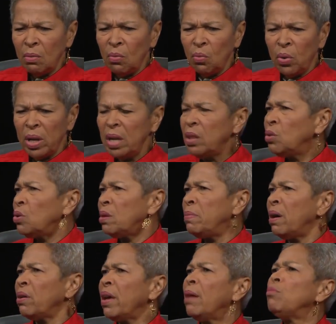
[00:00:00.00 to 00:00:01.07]
what he thought
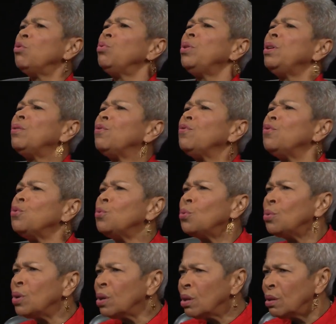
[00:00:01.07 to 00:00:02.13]
about Cameroonian
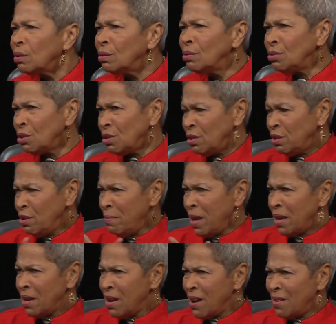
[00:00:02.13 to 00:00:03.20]
food. Yeah. Just, you know,
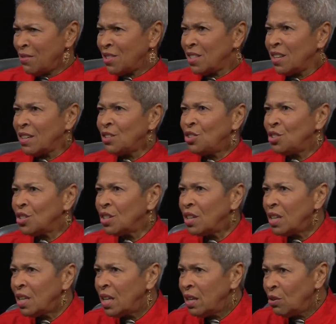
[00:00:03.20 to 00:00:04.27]
making conversation. Sure.
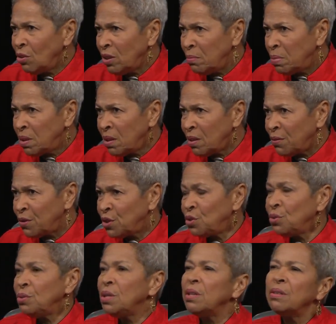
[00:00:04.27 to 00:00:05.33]
And he'd only been there for
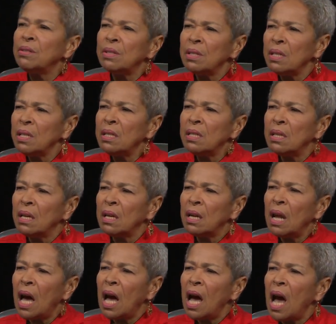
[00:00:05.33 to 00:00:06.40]
two years, and he
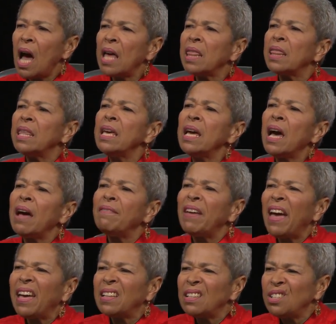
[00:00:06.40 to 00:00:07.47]
said, I think I've
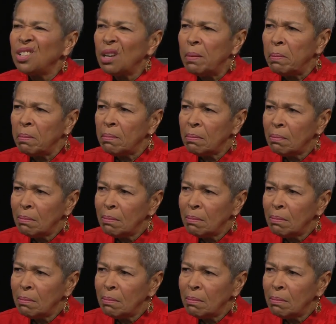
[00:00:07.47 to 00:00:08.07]
had some.